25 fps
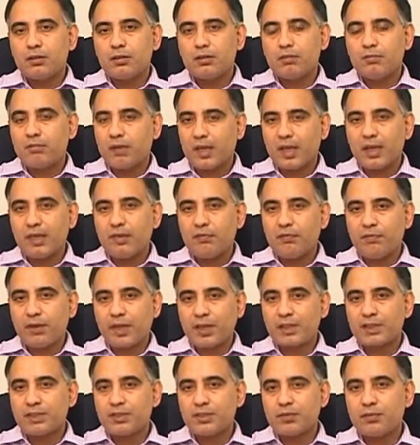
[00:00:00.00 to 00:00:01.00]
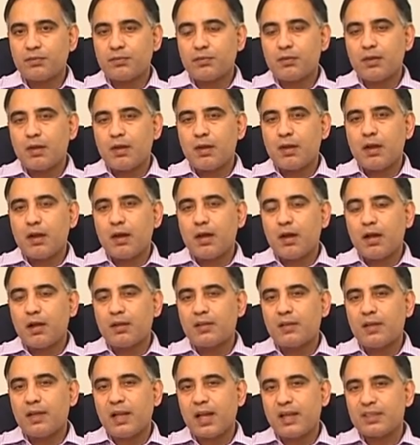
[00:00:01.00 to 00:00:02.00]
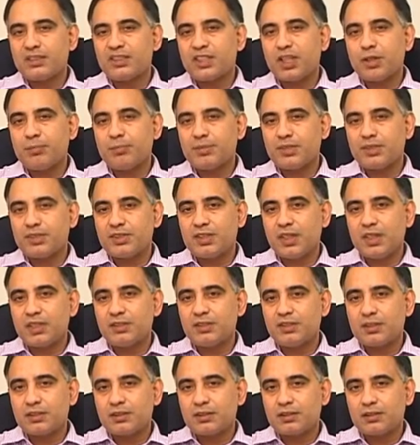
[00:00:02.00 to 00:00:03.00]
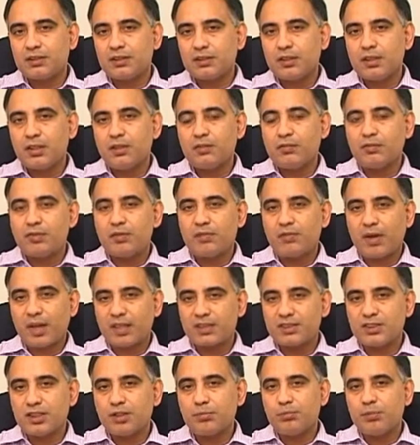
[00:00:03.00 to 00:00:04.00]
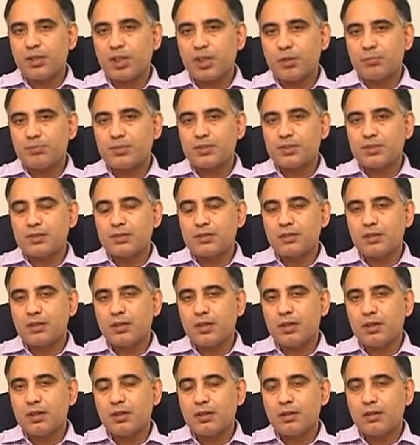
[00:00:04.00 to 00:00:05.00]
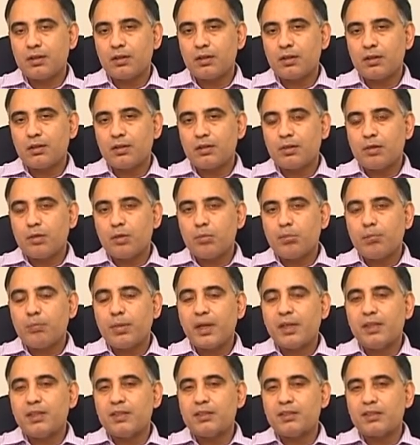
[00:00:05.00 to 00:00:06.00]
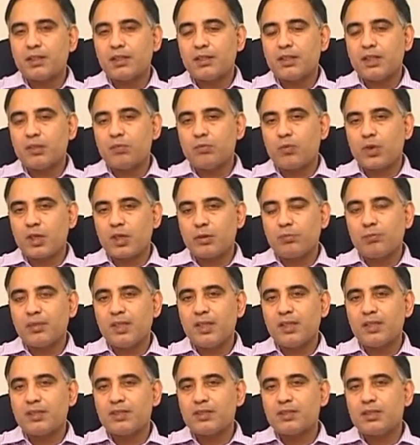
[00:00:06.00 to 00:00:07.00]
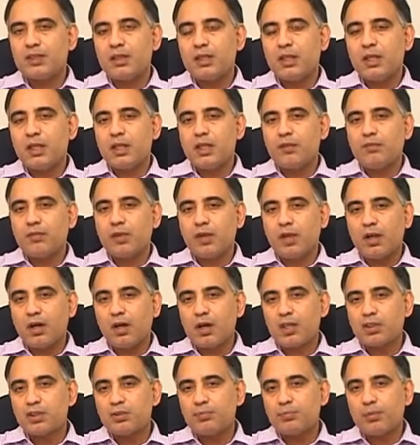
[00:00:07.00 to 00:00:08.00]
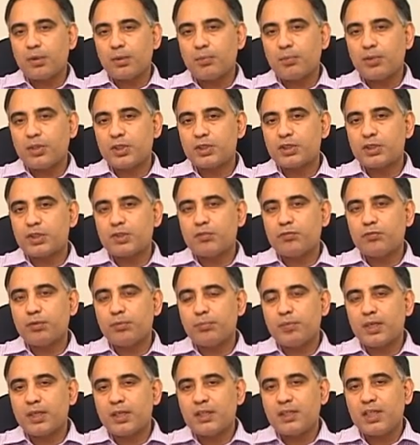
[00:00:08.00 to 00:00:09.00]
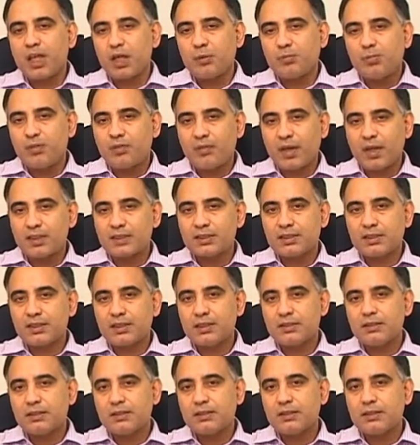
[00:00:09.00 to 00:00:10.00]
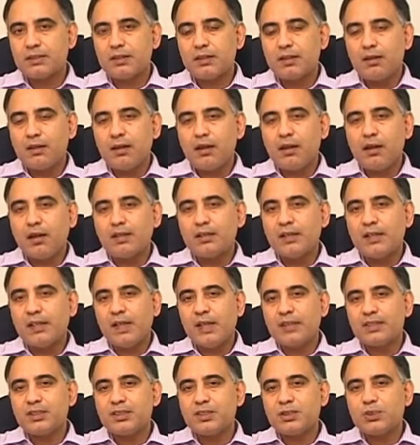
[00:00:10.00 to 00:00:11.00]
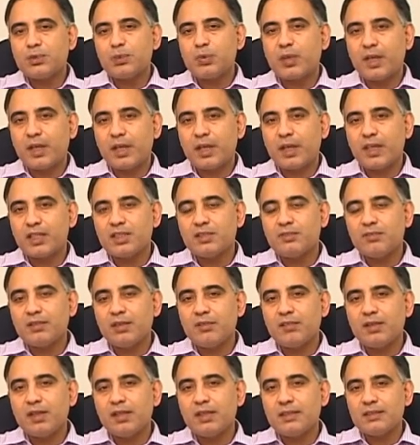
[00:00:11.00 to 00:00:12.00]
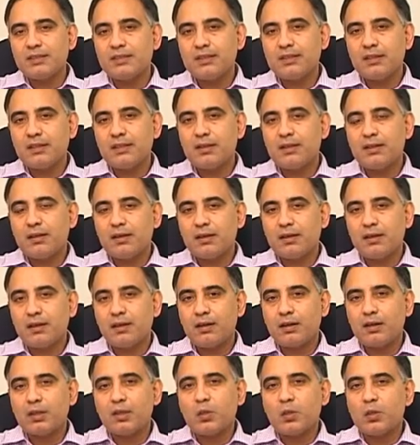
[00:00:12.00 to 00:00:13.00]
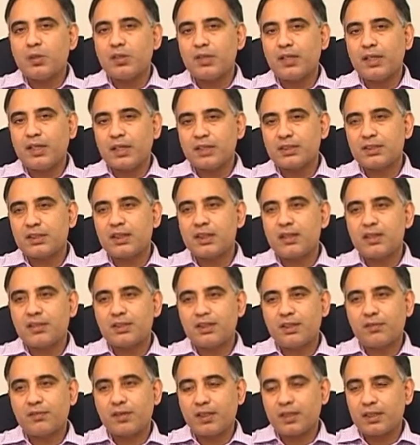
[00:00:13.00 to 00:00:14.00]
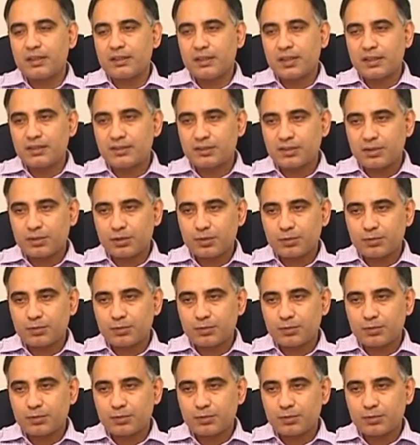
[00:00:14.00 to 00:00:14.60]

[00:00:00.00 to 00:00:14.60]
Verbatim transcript: very effective and the landscape is changing if the vaccine becomes penetrant that what I mean is if a large population of women can be vaccinated in the next two decades we will see a good reduction in the cervical cancer.